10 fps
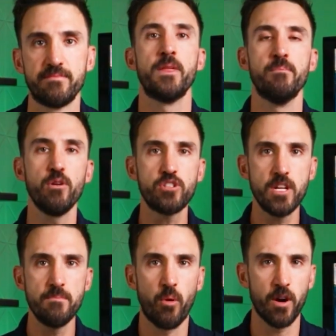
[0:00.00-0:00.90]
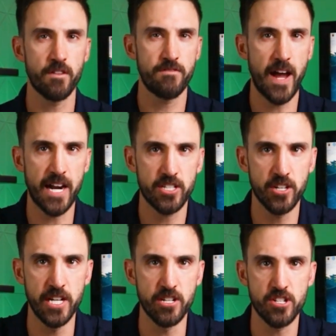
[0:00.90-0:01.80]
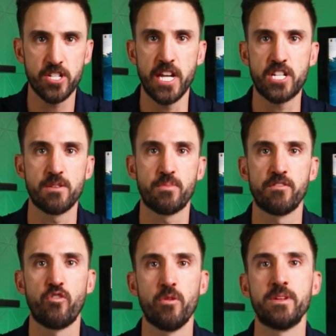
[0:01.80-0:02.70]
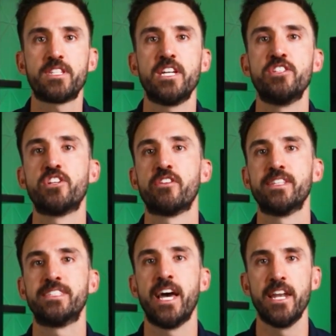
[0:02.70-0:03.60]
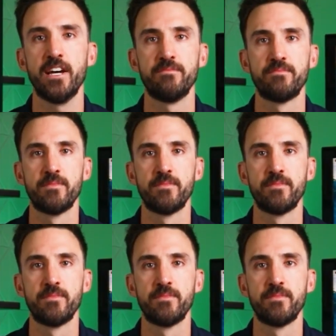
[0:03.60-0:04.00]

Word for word: The most important factor in your station performance is your antenna.